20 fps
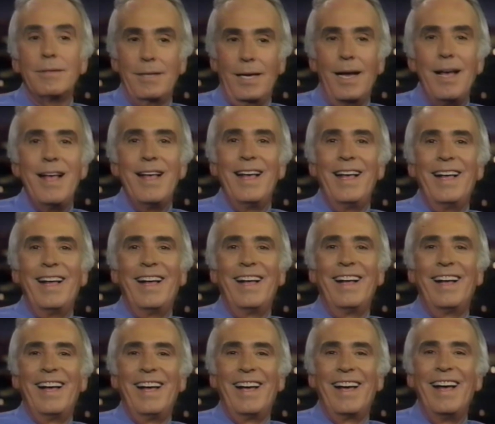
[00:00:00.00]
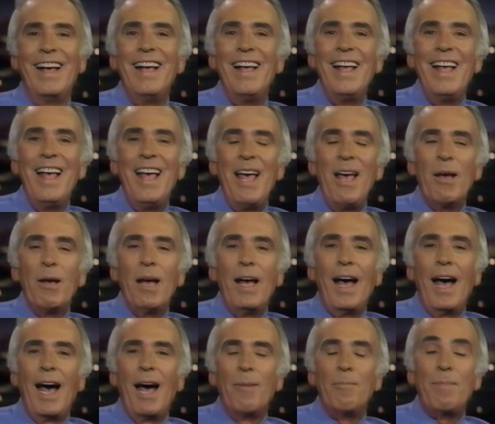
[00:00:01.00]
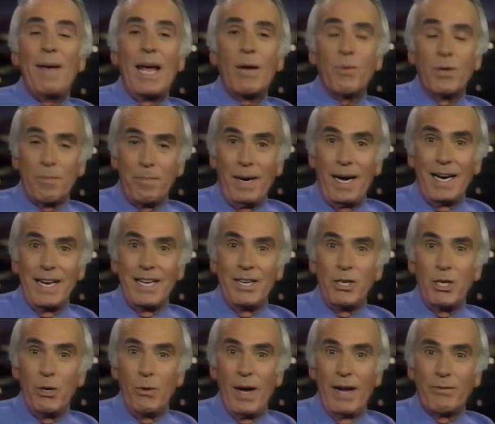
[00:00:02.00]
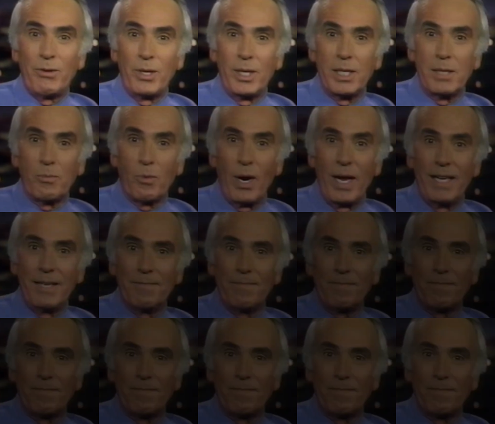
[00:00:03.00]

Yeah. back with Bonnie and you after this break.